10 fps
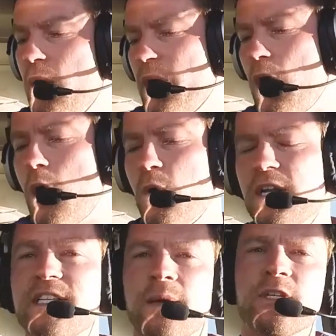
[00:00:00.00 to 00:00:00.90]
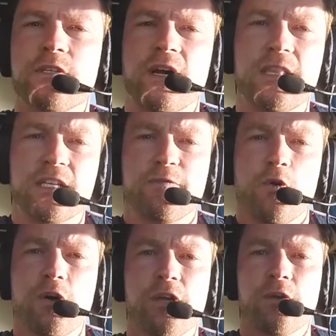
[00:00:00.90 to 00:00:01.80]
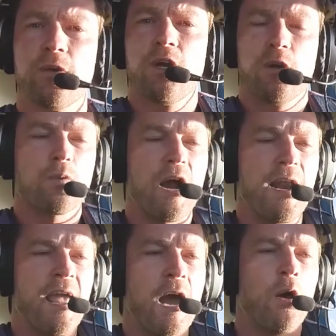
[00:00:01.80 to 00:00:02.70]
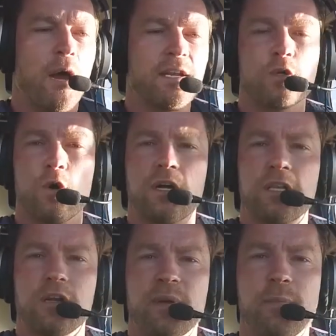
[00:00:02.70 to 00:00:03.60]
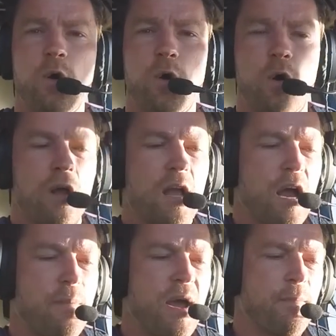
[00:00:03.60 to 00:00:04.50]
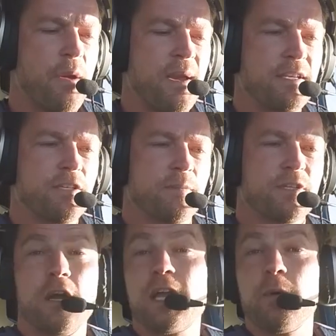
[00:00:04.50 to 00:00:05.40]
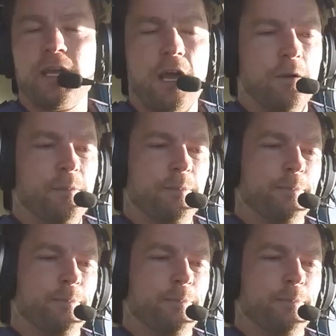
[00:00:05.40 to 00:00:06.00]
but I want to demonstrate this for you right now and talk a little bit more about momentum. So here we go.